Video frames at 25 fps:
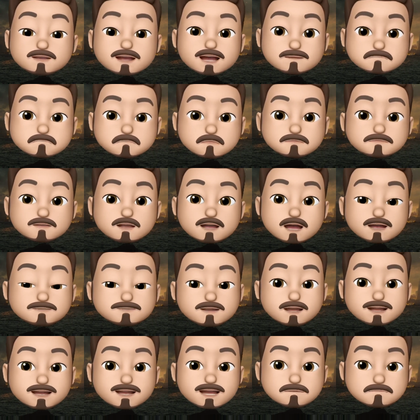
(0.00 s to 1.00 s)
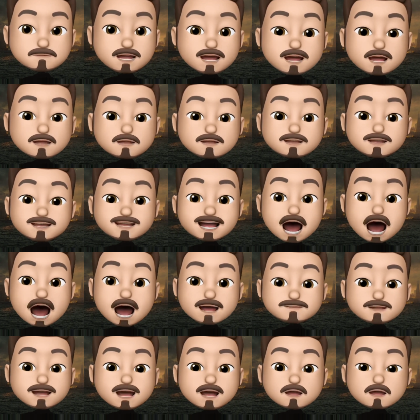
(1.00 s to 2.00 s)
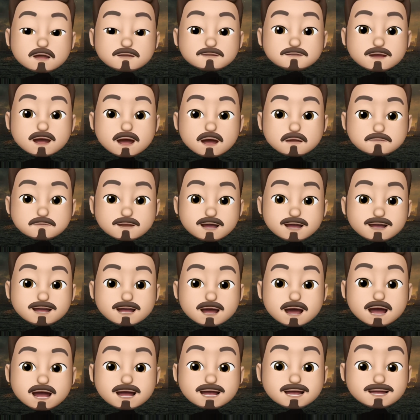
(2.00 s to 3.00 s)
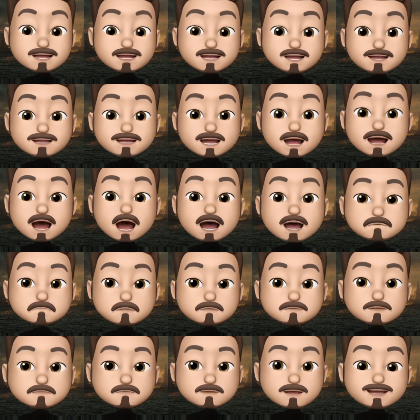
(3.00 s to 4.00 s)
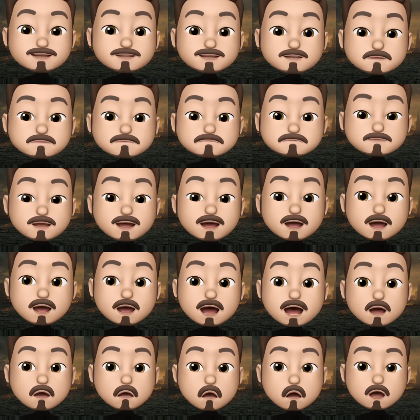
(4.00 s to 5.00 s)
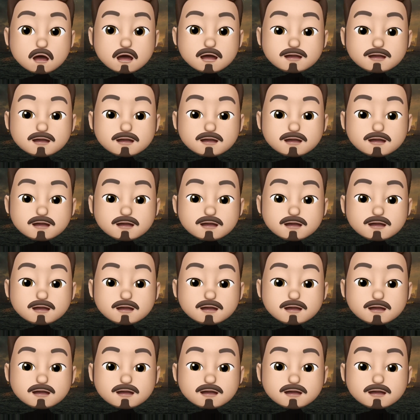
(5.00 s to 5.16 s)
in this movie, and if it seems like I just tacked that on there, well, that's kind of how the movie works still. In all